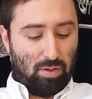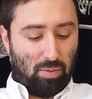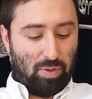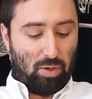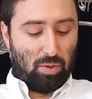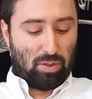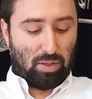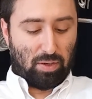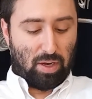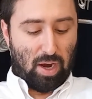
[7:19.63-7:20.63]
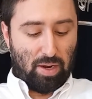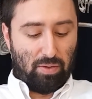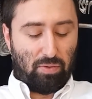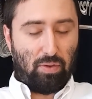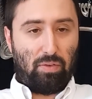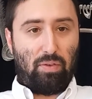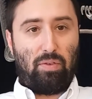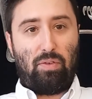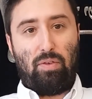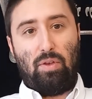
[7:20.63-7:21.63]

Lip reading: They don't look like they're cotton sitzis.